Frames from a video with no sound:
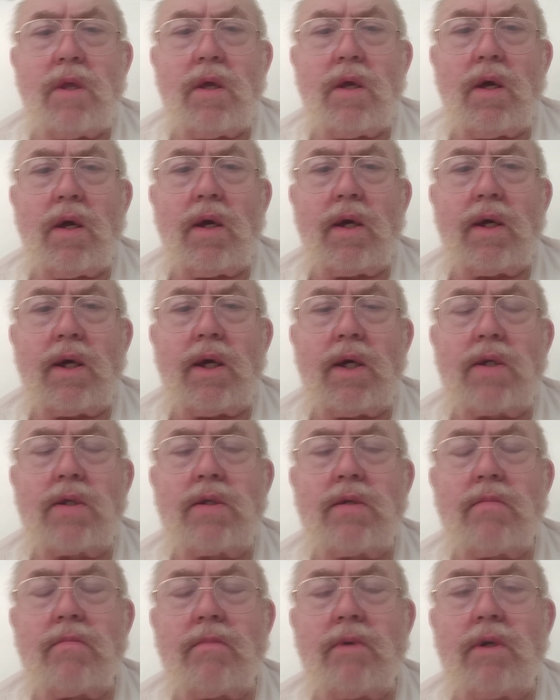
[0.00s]
I
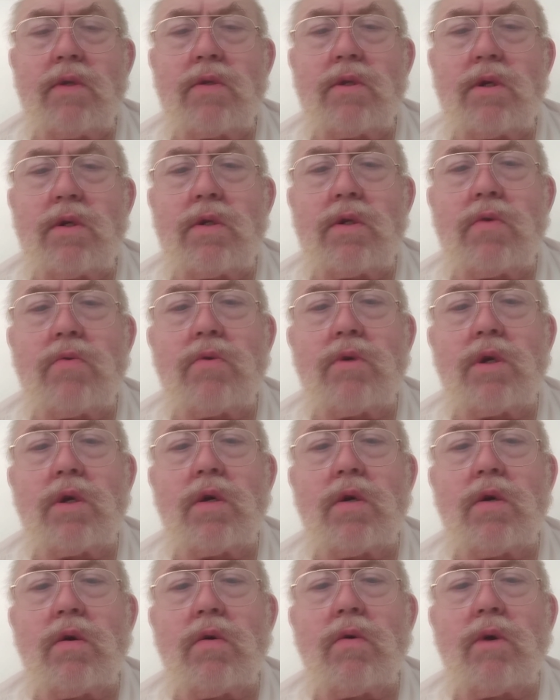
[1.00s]
guess, a month or 2
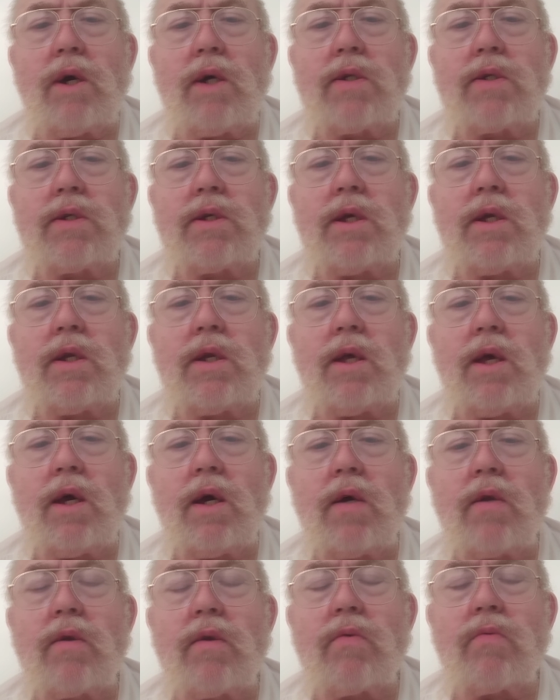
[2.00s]
ago, I sat
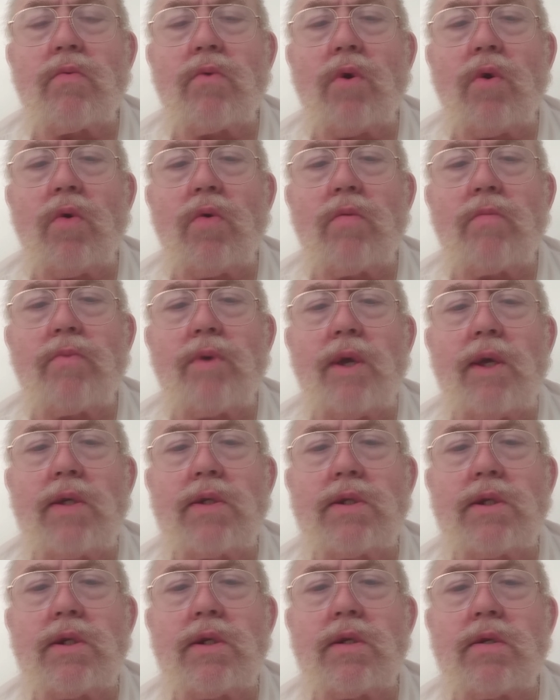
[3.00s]
down and wrote
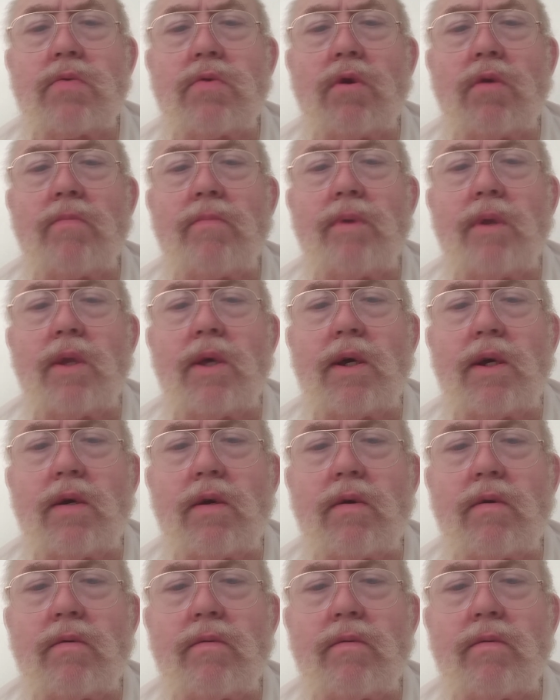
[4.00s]
President Trump a letter